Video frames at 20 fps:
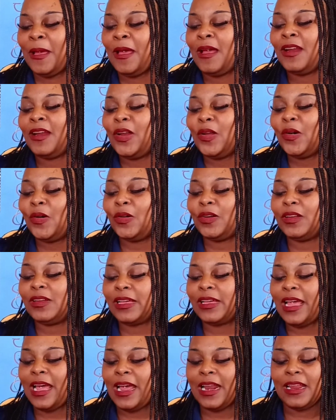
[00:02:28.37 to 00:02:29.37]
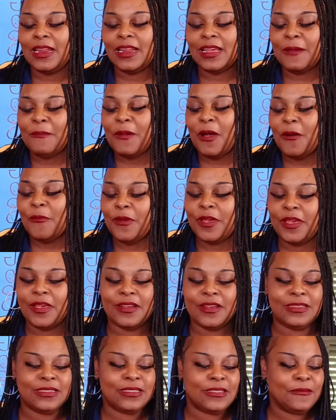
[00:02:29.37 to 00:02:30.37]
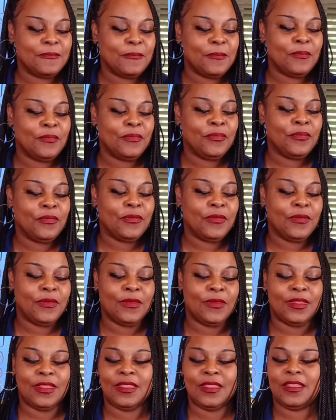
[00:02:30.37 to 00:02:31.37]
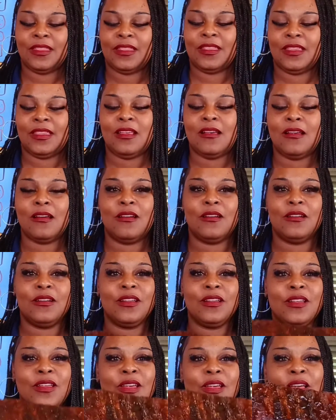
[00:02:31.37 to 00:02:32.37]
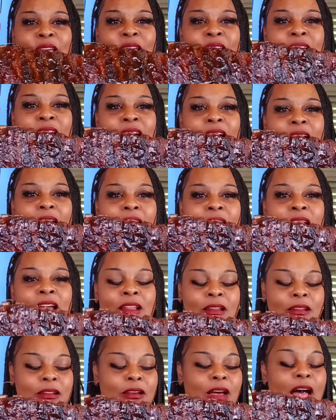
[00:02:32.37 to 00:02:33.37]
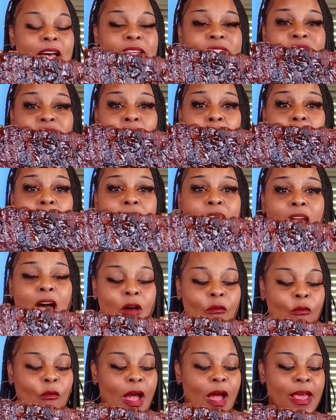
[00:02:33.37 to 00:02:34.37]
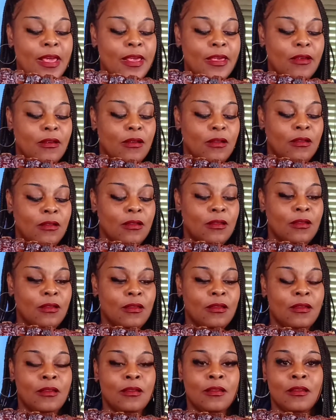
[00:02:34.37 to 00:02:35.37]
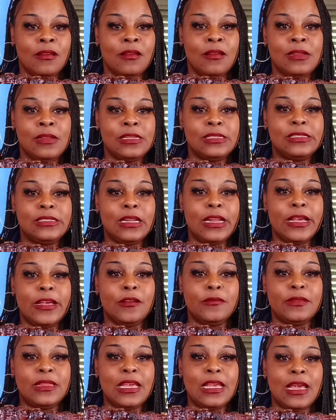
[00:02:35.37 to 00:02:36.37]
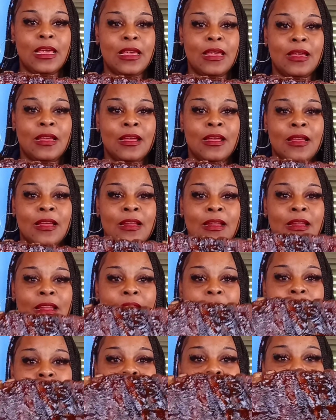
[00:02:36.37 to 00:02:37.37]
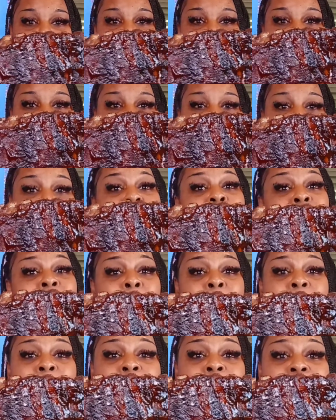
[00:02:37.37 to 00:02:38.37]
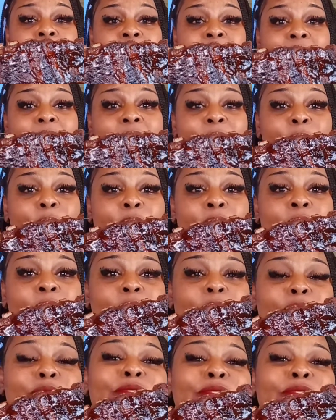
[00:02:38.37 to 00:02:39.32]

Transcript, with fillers: Look, look at it. Look at my ribs. Uh-uh. Look, I started off right here, slim, thick. Then I done grew. Now I'm looking just like these ribs.